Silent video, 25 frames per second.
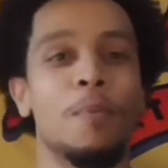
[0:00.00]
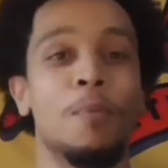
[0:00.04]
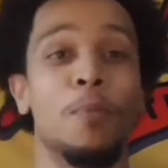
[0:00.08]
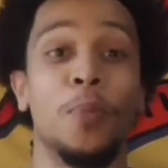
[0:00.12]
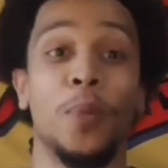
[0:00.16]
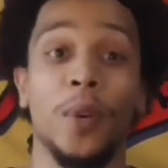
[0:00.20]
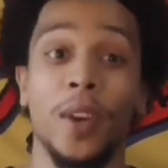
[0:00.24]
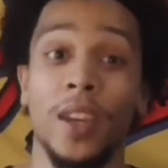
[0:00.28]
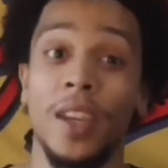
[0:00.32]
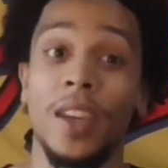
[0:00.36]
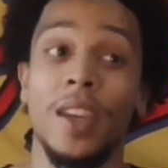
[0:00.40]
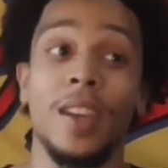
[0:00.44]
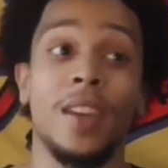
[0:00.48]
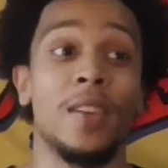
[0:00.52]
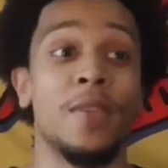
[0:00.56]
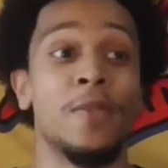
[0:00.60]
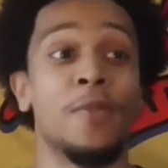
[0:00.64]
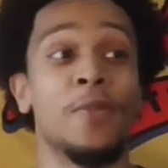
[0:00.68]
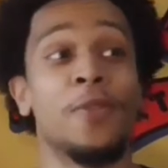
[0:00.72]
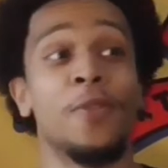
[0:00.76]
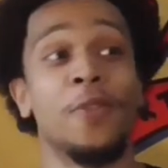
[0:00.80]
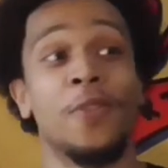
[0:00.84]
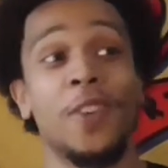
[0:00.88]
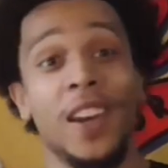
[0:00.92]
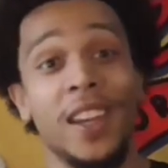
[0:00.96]
Boy, he
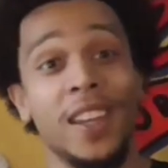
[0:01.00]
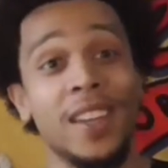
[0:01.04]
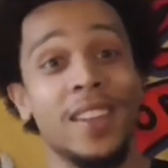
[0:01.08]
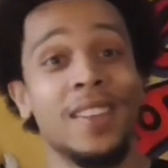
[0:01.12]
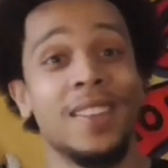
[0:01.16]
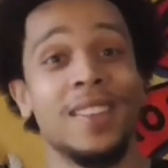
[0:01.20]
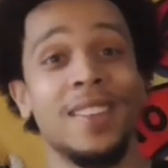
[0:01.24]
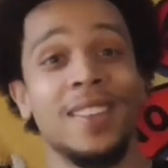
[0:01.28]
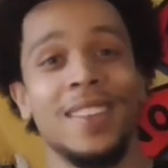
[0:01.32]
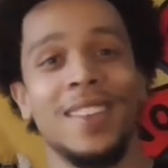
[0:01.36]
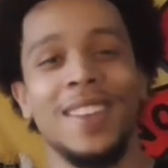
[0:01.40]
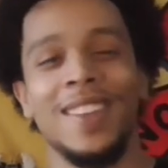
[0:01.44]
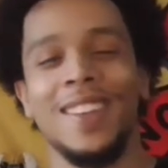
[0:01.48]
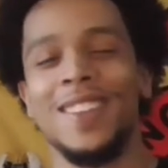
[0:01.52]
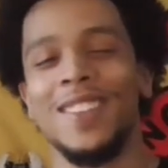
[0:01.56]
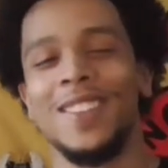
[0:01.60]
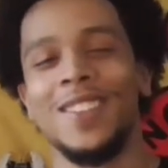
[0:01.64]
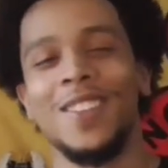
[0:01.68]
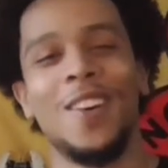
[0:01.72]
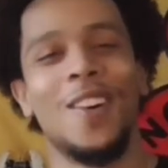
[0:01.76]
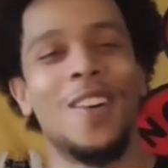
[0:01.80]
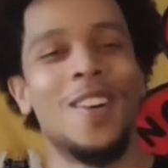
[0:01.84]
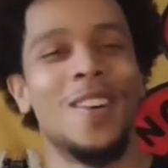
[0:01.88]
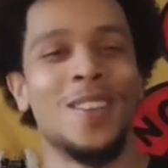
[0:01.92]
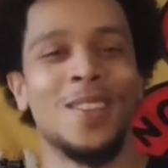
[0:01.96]
can fight. And
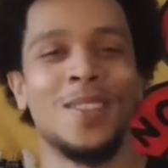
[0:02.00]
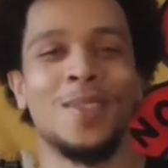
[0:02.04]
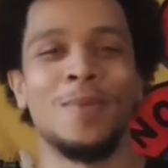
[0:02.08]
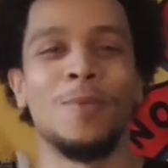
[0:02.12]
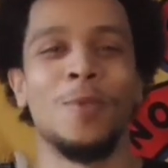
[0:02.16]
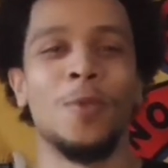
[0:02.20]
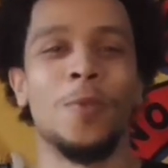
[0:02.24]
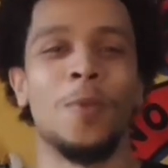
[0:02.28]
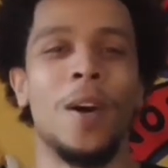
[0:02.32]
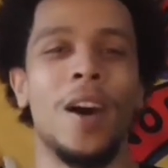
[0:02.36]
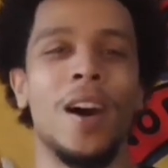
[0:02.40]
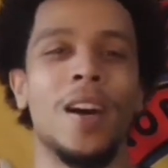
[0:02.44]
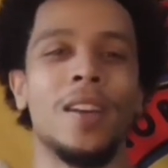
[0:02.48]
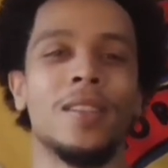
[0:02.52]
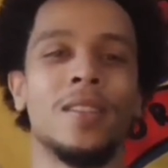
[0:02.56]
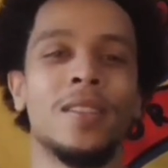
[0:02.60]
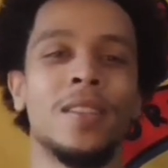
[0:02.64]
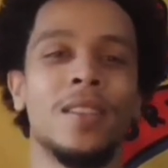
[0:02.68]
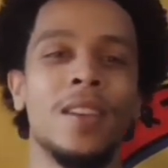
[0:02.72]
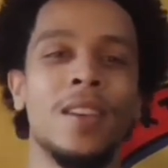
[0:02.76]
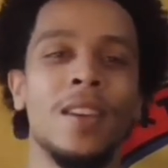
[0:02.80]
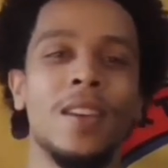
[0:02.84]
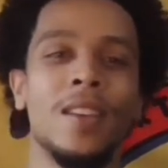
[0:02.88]
it's awesome to watch.